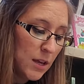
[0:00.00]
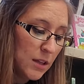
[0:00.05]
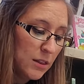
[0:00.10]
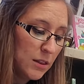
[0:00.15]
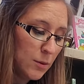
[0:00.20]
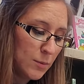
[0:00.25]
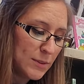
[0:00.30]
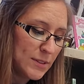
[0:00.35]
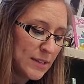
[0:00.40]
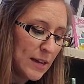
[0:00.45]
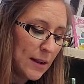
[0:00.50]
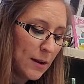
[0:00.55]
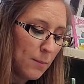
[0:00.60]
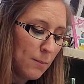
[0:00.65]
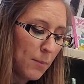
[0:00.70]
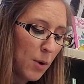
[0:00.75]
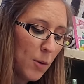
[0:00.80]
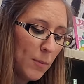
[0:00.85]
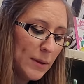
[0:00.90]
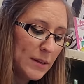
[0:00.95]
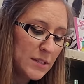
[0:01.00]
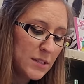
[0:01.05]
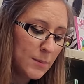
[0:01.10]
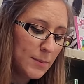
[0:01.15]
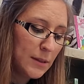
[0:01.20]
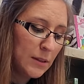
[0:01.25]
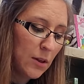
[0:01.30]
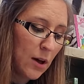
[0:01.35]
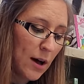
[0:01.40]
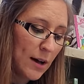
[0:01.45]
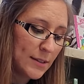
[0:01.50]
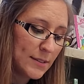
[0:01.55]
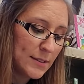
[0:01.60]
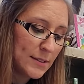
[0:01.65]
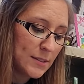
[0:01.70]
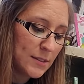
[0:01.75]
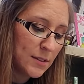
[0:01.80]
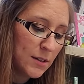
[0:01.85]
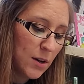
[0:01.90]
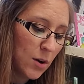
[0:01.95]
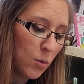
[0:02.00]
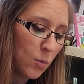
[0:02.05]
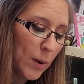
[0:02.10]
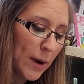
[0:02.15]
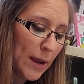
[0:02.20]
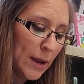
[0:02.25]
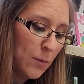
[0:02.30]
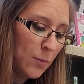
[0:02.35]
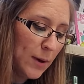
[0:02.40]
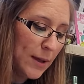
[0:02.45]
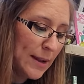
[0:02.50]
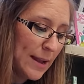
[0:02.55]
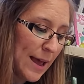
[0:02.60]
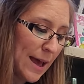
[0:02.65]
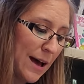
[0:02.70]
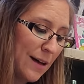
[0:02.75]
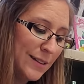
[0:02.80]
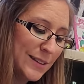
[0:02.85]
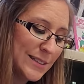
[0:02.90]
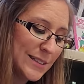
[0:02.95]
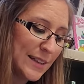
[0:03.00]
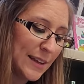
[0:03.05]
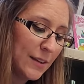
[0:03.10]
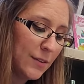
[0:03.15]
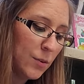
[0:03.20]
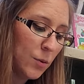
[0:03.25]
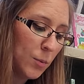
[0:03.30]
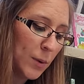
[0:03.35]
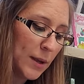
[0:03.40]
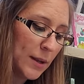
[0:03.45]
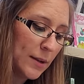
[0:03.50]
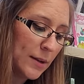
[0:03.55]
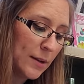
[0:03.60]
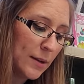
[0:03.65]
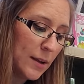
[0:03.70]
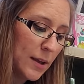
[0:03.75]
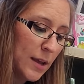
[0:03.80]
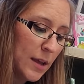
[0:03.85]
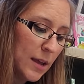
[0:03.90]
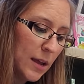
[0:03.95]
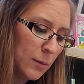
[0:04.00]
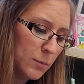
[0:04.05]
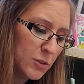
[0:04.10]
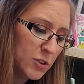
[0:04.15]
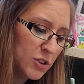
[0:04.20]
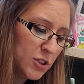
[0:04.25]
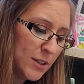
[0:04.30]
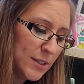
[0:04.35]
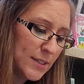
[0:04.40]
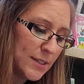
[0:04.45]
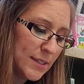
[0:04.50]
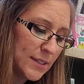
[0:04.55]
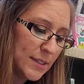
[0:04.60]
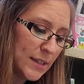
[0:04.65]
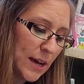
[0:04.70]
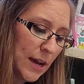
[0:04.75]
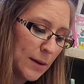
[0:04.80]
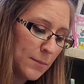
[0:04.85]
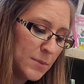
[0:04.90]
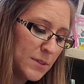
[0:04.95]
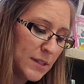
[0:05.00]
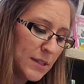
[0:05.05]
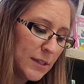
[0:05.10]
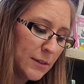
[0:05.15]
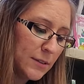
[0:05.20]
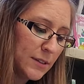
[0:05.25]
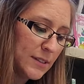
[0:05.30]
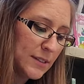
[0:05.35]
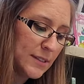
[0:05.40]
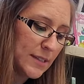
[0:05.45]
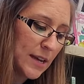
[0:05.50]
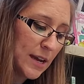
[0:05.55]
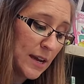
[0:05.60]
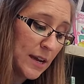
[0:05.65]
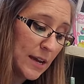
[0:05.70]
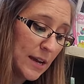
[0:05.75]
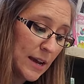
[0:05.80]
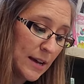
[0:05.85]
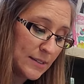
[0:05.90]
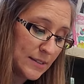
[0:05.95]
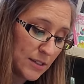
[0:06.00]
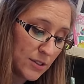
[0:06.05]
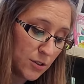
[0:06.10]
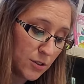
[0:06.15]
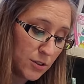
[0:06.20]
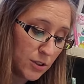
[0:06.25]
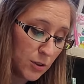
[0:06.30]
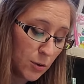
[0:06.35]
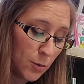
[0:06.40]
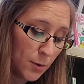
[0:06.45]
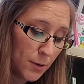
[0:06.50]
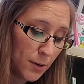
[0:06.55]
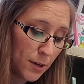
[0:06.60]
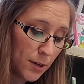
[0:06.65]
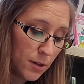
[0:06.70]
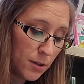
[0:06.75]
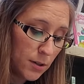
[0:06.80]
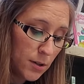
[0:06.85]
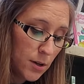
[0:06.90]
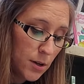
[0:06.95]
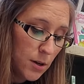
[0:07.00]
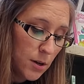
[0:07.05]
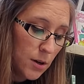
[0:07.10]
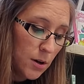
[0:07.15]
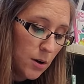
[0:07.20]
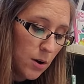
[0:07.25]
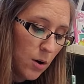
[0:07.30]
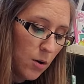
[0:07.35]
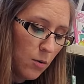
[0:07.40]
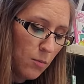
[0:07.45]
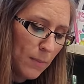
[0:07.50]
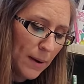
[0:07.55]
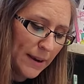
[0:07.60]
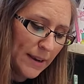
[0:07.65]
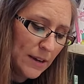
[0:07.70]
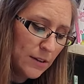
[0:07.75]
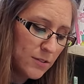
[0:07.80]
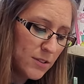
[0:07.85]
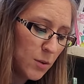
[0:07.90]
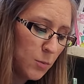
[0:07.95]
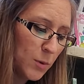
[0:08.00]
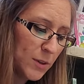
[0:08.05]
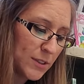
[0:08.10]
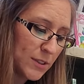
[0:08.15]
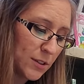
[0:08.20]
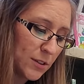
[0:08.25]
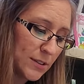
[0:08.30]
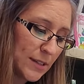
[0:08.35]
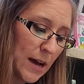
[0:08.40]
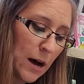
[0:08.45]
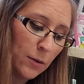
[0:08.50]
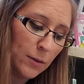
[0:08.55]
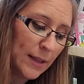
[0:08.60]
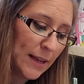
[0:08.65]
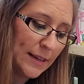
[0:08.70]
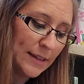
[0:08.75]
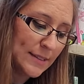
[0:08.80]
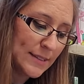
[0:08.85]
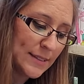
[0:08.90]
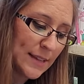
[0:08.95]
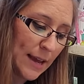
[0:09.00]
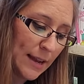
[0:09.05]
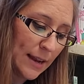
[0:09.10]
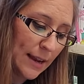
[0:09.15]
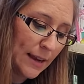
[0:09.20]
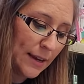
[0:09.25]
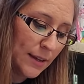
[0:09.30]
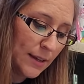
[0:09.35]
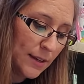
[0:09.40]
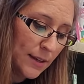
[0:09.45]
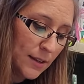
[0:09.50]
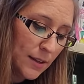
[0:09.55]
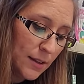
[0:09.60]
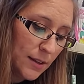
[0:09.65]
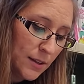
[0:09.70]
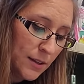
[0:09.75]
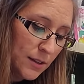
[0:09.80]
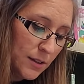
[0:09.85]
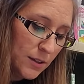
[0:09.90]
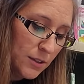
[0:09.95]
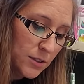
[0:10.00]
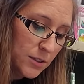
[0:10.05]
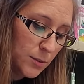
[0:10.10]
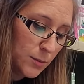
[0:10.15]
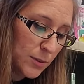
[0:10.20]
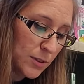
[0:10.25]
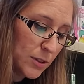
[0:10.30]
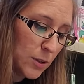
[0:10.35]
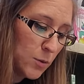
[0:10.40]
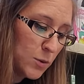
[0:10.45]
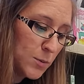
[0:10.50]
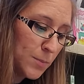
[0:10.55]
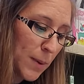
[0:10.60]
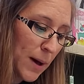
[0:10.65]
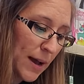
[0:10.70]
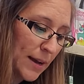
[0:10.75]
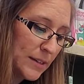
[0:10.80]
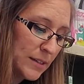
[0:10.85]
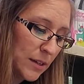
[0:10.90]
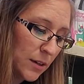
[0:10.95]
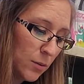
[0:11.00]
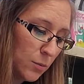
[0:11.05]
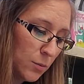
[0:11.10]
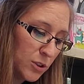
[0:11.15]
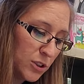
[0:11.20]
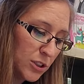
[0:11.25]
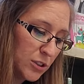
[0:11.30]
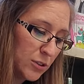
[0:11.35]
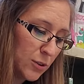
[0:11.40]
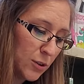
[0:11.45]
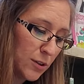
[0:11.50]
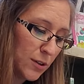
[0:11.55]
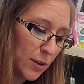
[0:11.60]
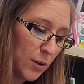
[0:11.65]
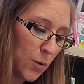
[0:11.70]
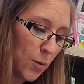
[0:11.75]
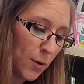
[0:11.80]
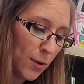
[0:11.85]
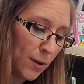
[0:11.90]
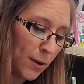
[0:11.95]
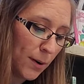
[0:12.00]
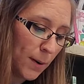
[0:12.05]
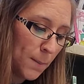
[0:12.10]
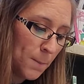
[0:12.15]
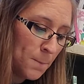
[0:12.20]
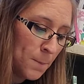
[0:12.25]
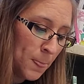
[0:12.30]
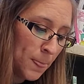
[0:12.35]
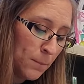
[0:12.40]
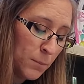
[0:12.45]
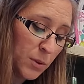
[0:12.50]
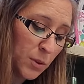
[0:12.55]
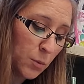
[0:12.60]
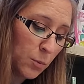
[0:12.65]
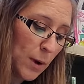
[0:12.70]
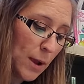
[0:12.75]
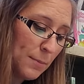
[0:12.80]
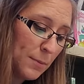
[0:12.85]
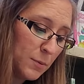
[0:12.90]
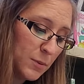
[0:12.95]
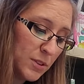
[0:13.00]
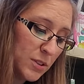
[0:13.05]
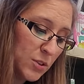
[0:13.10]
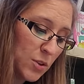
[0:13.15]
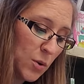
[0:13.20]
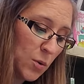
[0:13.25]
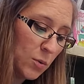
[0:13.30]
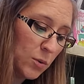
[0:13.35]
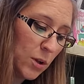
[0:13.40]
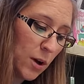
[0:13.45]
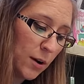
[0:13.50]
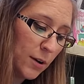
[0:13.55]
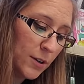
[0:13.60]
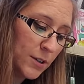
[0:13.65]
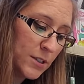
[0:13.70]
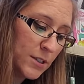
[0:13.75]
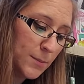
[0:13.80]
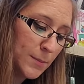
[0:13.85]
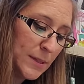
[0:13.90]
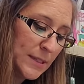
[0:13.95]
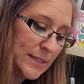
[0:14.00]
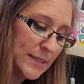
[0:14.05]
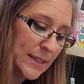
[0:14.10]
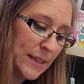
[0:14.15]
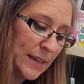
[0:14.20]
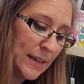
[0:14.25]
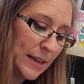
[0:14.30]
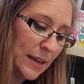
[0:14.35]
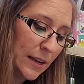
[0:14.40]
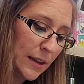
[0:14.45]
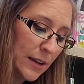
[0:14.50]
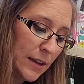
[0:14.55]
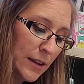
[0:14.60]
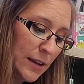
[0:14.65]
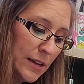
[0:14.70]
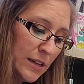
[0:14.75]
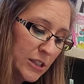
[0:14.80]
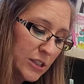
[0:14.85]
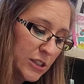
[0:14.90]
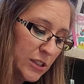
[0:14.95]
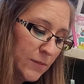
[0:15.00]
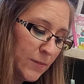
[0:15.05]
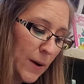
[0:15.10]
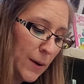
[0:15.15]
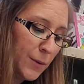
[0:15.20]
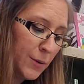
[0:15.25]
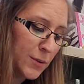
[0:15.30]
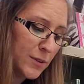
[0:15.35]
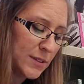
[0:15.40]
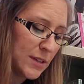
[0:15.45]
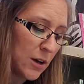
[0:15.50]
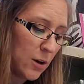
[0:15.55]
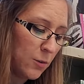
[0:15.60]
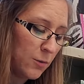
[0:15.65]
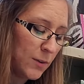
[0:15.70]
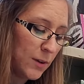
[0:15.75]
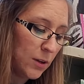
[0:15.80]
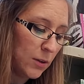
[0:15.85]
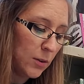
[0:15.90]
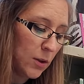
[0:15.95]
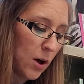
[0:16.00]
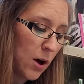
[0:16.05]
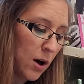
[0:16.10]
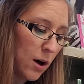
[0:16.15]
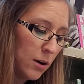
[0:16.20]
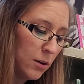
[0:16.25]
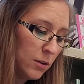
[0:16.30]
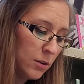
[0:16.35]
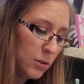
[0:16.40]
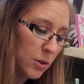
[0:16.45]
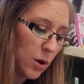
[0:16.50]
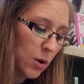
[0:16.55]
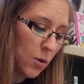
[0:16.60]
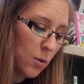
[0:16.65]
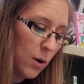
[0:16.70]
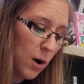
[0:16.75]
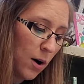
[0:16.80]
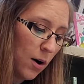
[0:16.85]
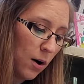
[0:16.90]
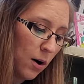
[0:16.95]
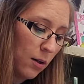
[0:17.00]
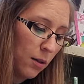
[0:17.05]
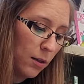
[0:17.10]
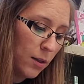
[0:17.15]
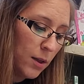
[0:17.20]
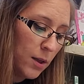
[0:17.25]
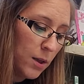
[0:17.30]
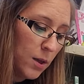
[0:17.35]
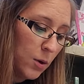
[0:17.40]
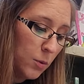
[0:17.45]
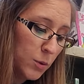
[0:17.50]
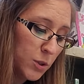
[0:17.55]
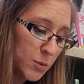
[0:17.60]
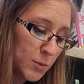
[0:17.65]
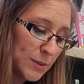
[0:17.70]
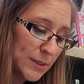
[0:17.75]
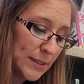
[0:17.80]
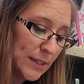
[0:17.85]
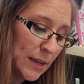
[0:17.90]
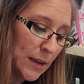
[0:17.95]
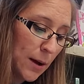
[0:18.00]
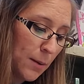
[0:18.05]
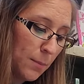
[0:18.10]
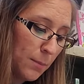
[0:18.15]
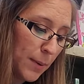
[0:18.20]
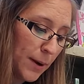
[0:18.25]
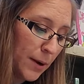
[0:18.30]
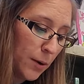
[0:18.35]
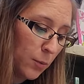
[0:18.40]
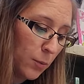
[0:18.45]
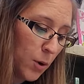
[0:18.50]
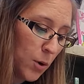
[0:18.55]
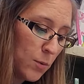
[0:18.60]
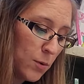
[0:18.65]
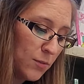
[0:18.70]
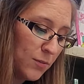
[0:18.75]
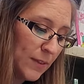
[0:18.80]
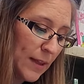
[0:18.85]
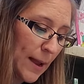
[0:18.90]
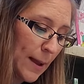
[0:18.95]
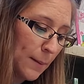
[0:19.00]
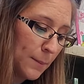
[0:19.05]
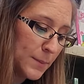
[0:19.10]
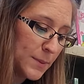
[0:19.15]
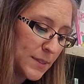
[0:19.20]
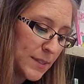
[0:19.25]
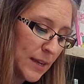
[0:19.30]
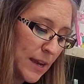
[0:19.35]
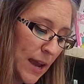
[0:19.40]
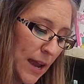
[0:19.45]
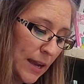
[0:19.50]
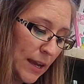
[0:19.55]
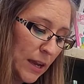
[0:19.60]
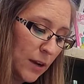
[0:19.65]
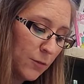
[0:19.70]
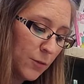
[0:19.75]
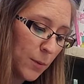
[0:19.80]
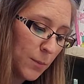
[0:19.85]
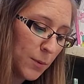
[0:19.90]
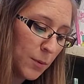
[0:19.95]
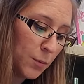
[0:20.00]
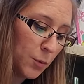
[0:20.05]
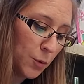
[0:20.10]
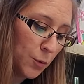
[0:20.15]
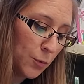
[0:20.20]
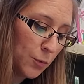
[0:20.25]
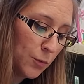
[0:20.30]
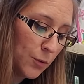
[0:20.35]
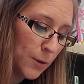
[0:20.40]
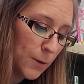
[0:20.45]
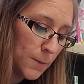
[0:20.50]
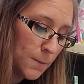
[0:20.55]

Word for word: There was not a moment to be lost. Away went Alice like the wind, and was just in time to hear it say, as it turned a corner, Oh, my ears and whiskers, how late it's getting! She was close behind it she turned the corner, but the rabbit was no longer to be seen. She found herself in a long, low hall, which was lit up by a row of lamps hanging from the roof.